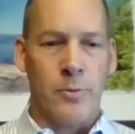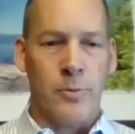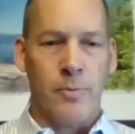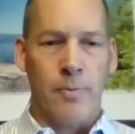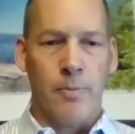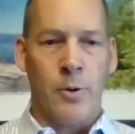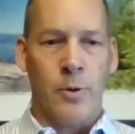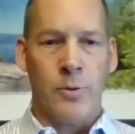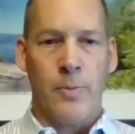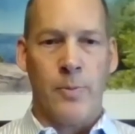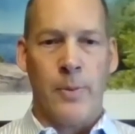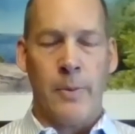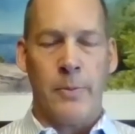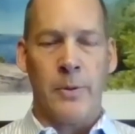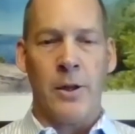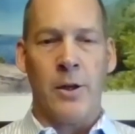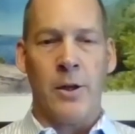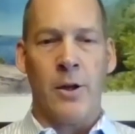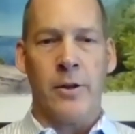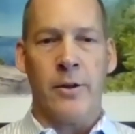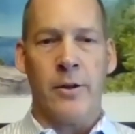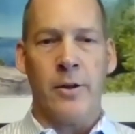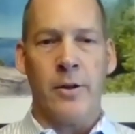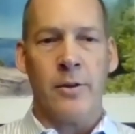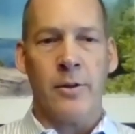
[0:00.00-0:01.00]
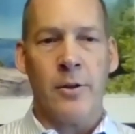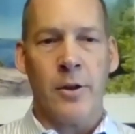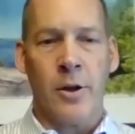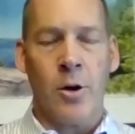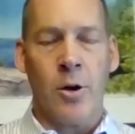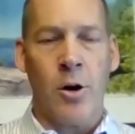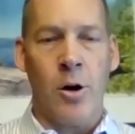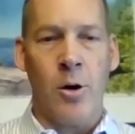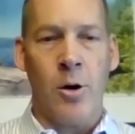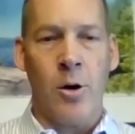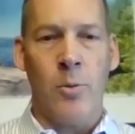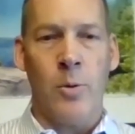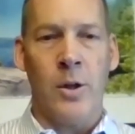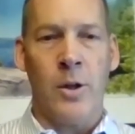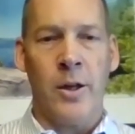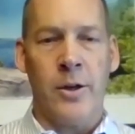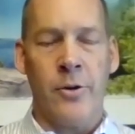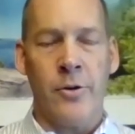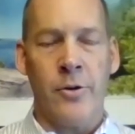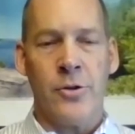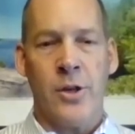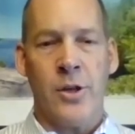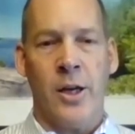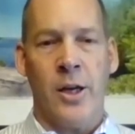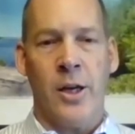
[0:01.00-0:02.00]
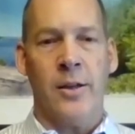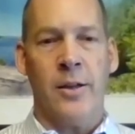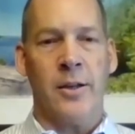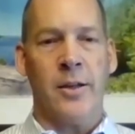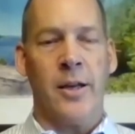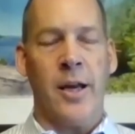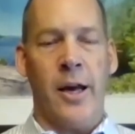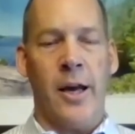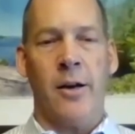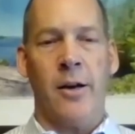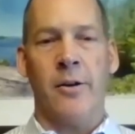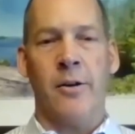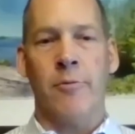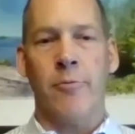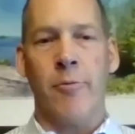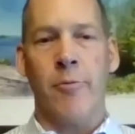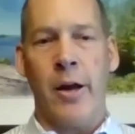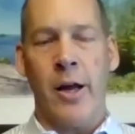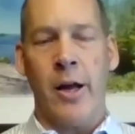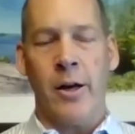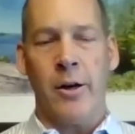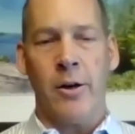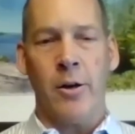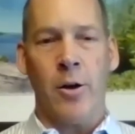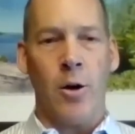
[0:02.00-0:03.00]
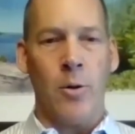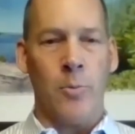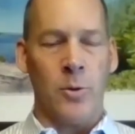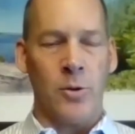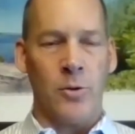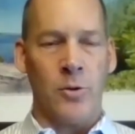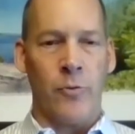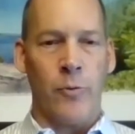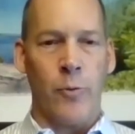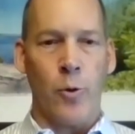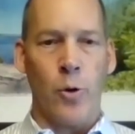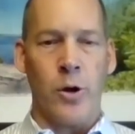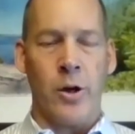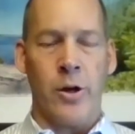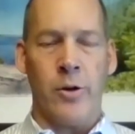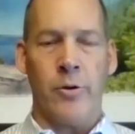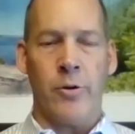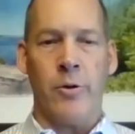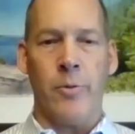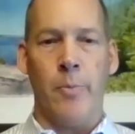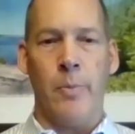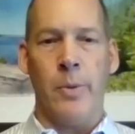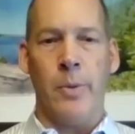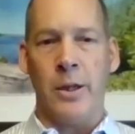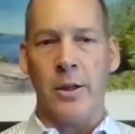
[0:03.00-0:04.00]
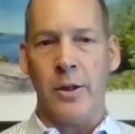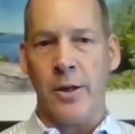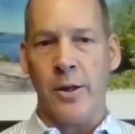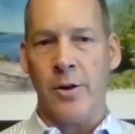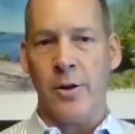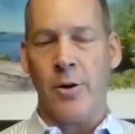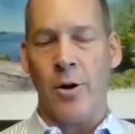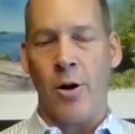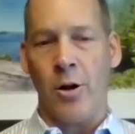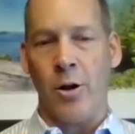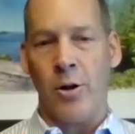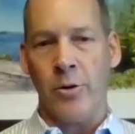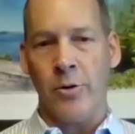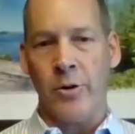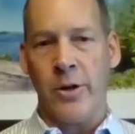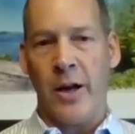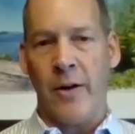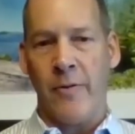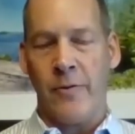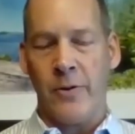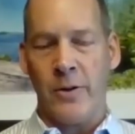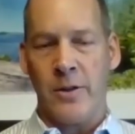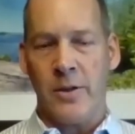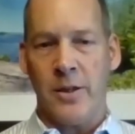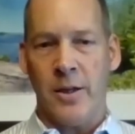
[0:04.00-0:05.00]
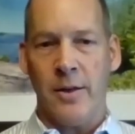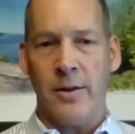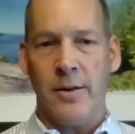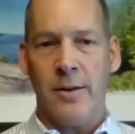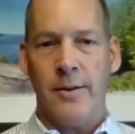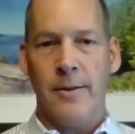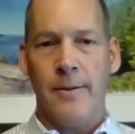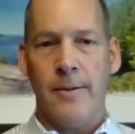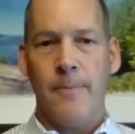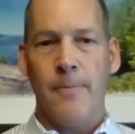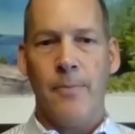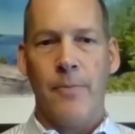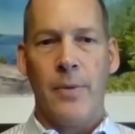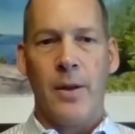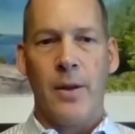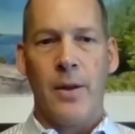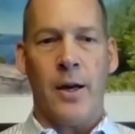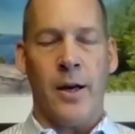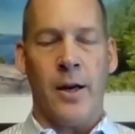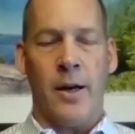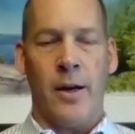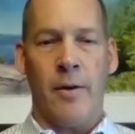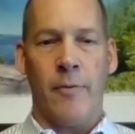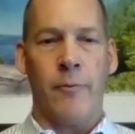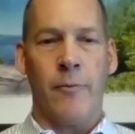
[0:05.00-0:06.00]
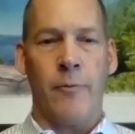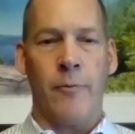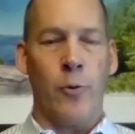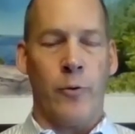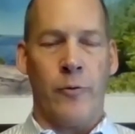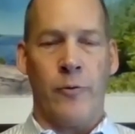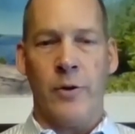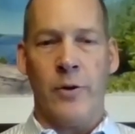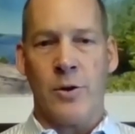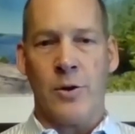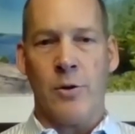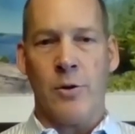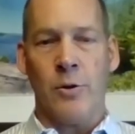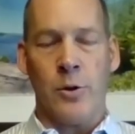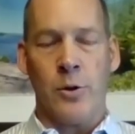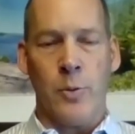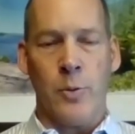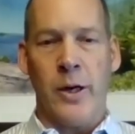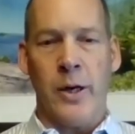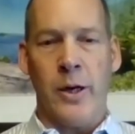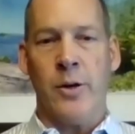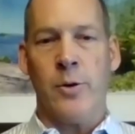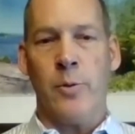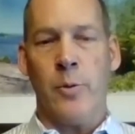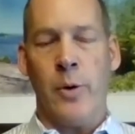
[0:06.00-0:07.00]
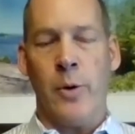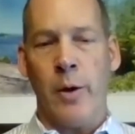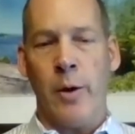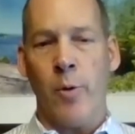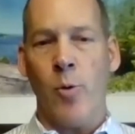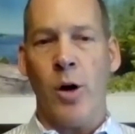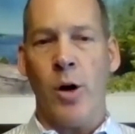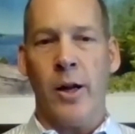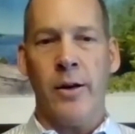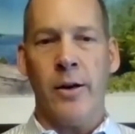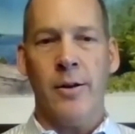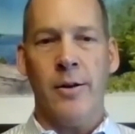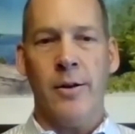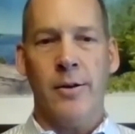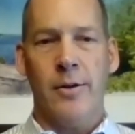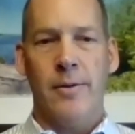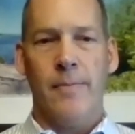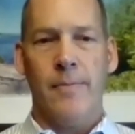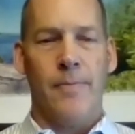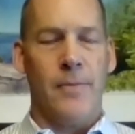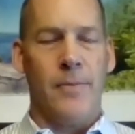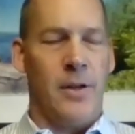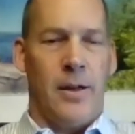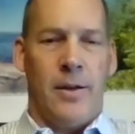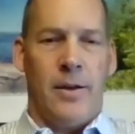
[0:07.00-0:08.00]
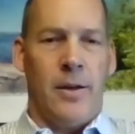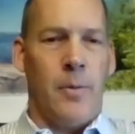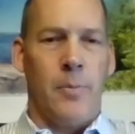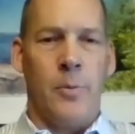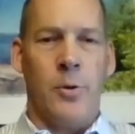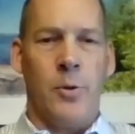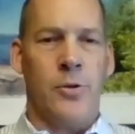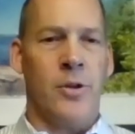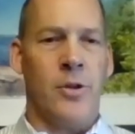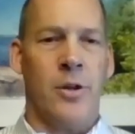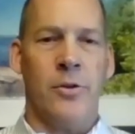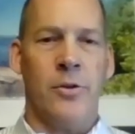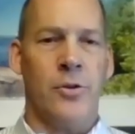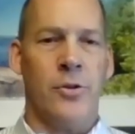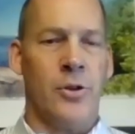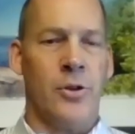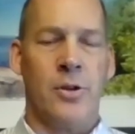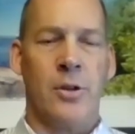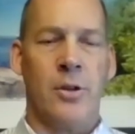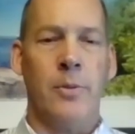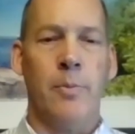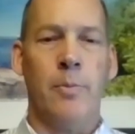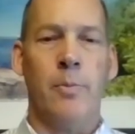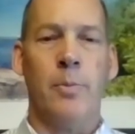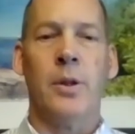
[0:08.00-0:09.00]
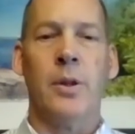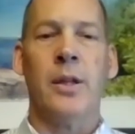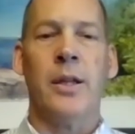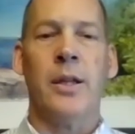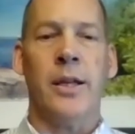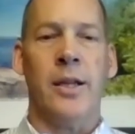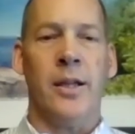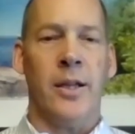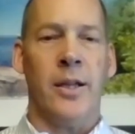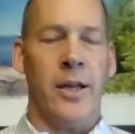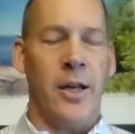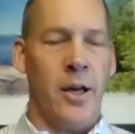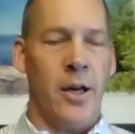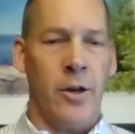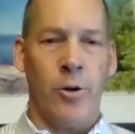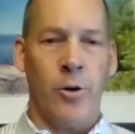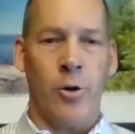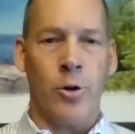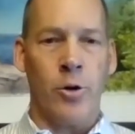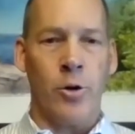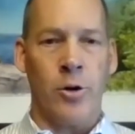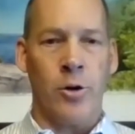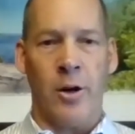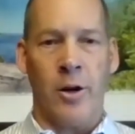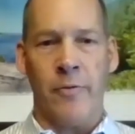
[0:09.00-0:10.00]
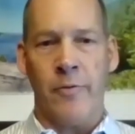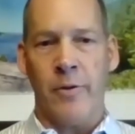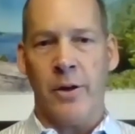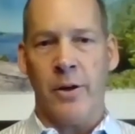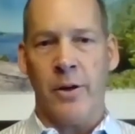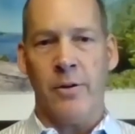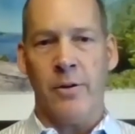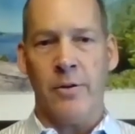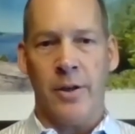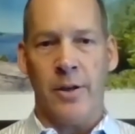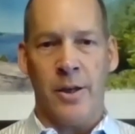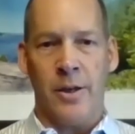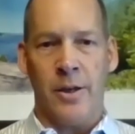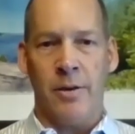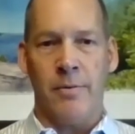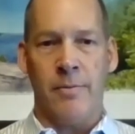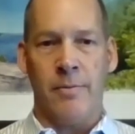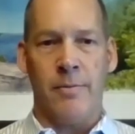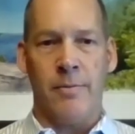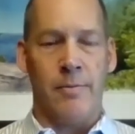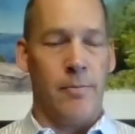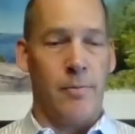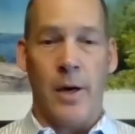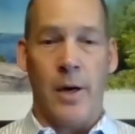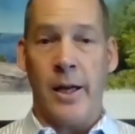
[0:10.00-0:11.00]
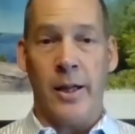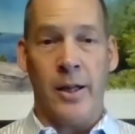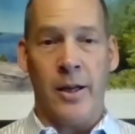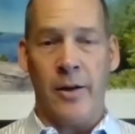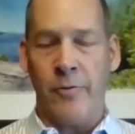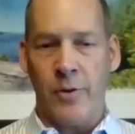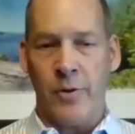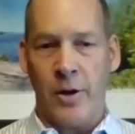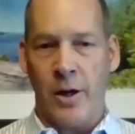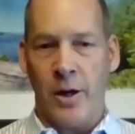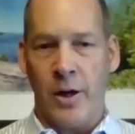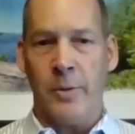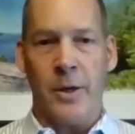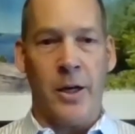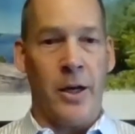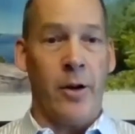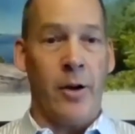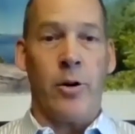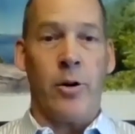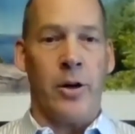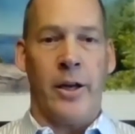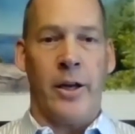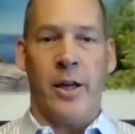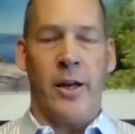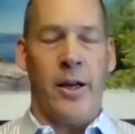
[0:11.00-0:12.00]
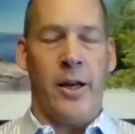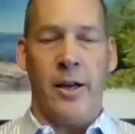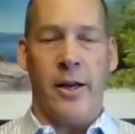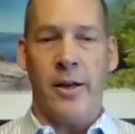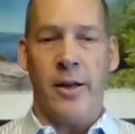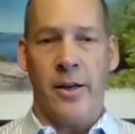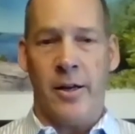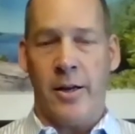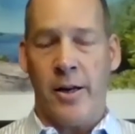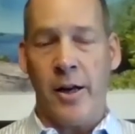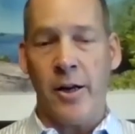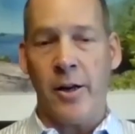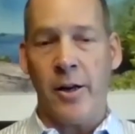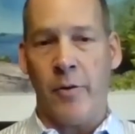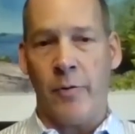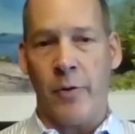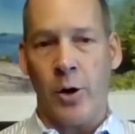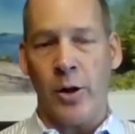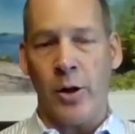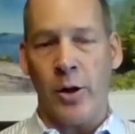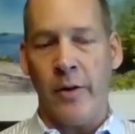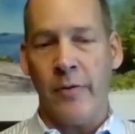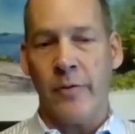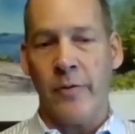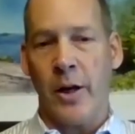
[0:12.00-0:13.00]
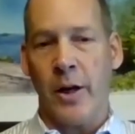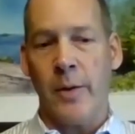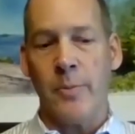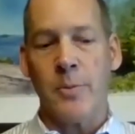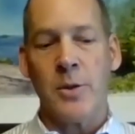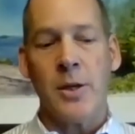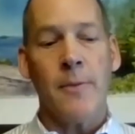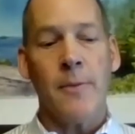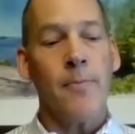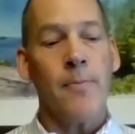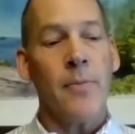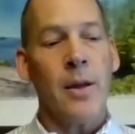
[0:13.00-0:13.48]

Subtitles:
Most people on the call will understand that Canada ran an almost $400 billion deficit for fiscal 2021. Numbers that are just completely unheard of in my lifetime, in any of our lifetimes.